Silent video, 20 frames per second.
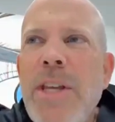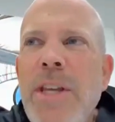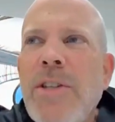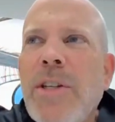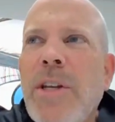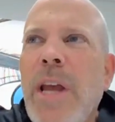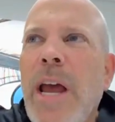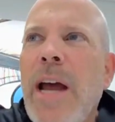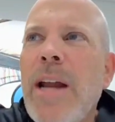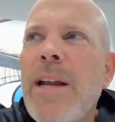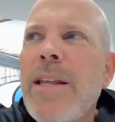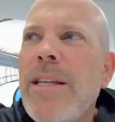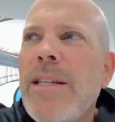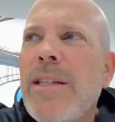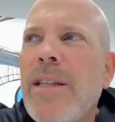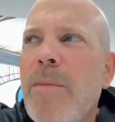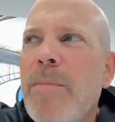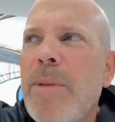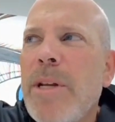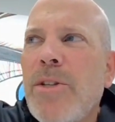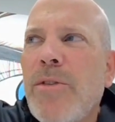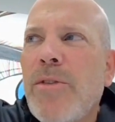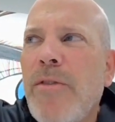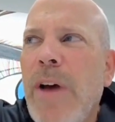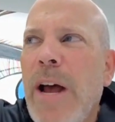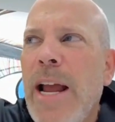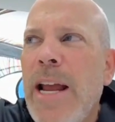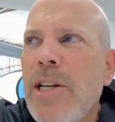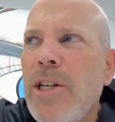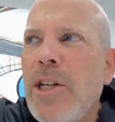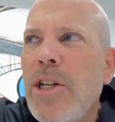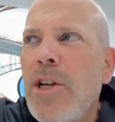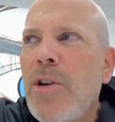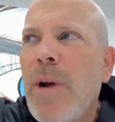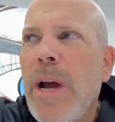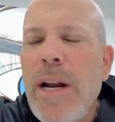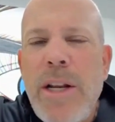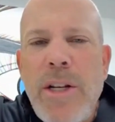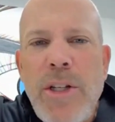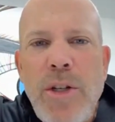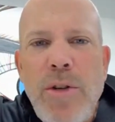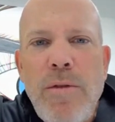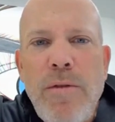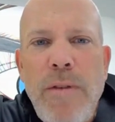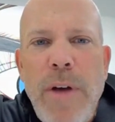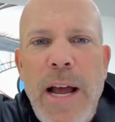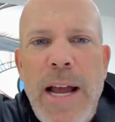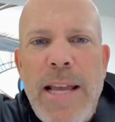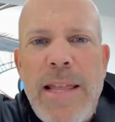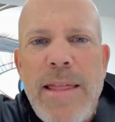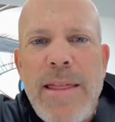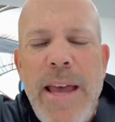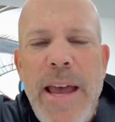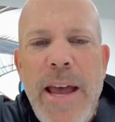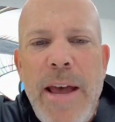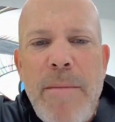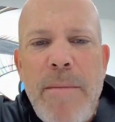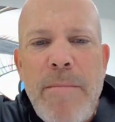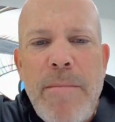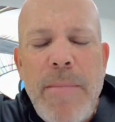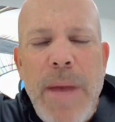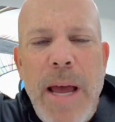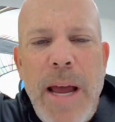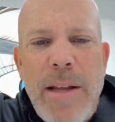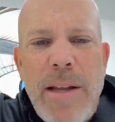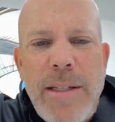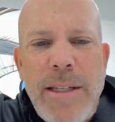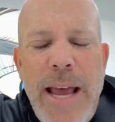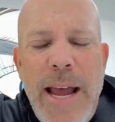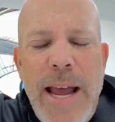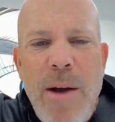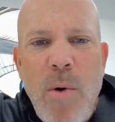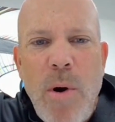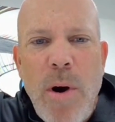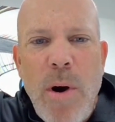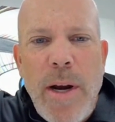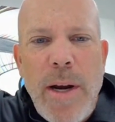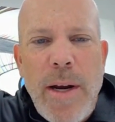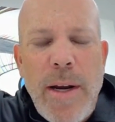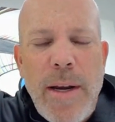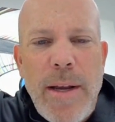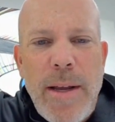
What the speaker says: these companies find you? How did you find them? How does that work?